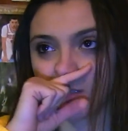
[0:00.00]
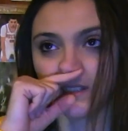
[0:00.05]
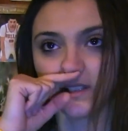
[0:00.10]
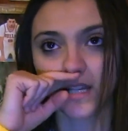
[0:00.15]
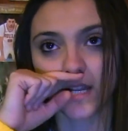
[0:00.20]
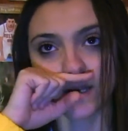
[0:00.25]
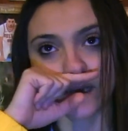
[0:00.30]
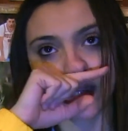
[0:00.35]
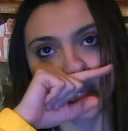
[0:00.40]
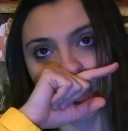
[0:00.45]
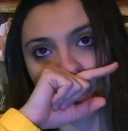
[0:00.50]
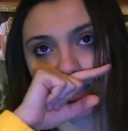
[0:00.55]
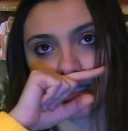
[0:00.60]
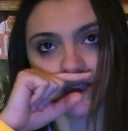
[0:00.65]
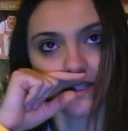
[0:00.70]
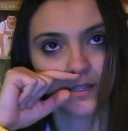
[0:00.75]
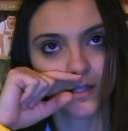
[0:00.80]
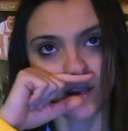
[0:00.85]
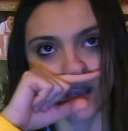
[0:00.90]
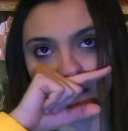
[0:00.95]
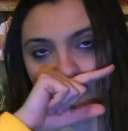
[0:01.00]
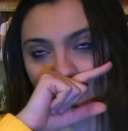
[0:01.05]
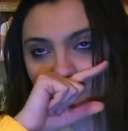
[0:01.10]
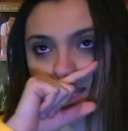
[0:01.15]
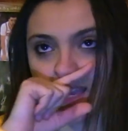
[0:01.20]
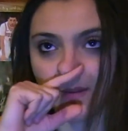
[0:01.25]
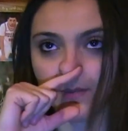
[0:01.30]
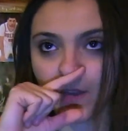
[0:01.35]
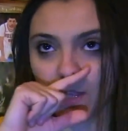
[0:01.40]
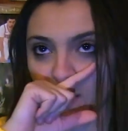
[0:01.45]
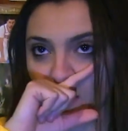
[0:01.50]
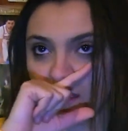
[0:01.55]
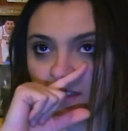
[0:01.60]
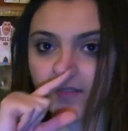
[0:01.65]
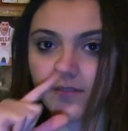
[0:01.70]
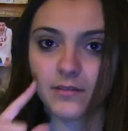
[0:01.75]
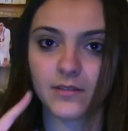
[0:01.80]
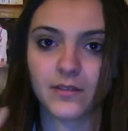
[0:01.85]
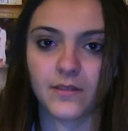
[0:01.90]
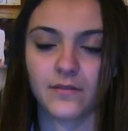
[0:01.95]
dedicated every day of my
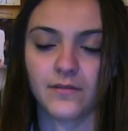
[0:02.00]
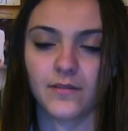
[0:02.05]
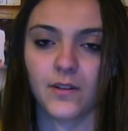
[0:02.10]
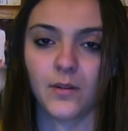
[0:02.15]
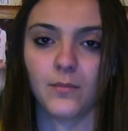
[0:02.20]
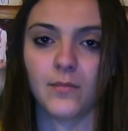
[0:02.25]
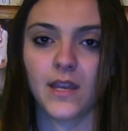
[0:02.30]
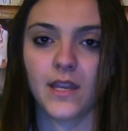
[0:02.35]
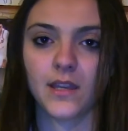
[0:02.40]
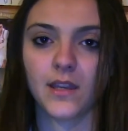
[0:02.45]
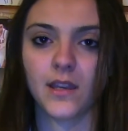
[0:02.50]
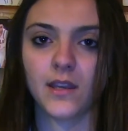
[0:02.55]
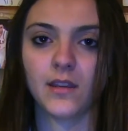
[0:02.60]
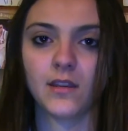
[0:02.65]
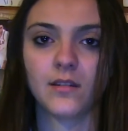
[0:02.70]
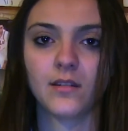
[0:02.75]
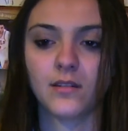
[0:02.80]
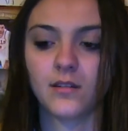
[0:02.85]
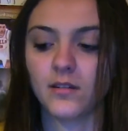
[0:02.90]
life to filmmaking.